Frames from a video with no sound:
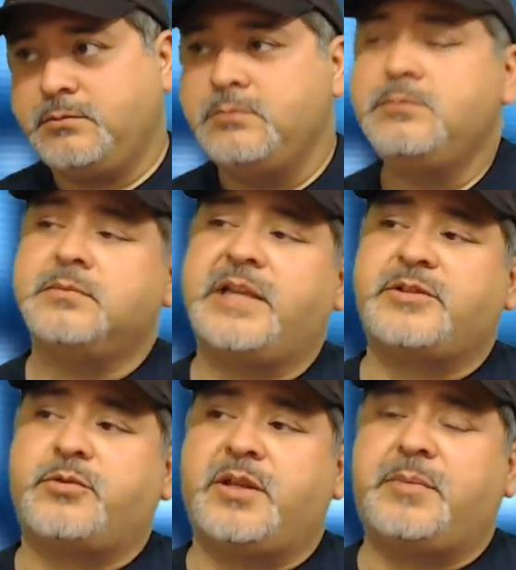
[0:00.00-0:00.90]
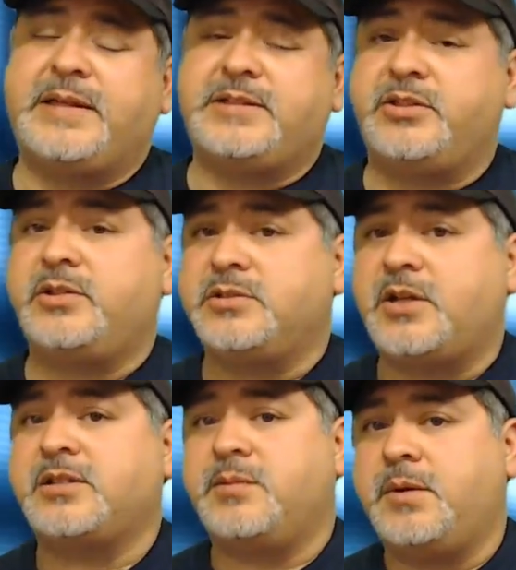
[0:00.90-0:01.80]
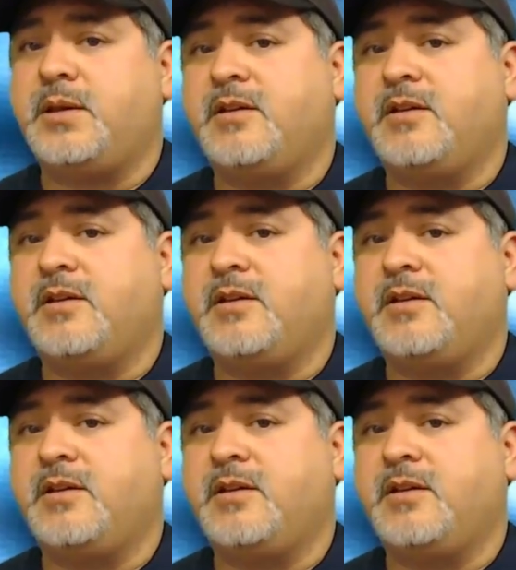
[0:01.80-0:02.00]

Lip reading: that's one of the places you can talk to me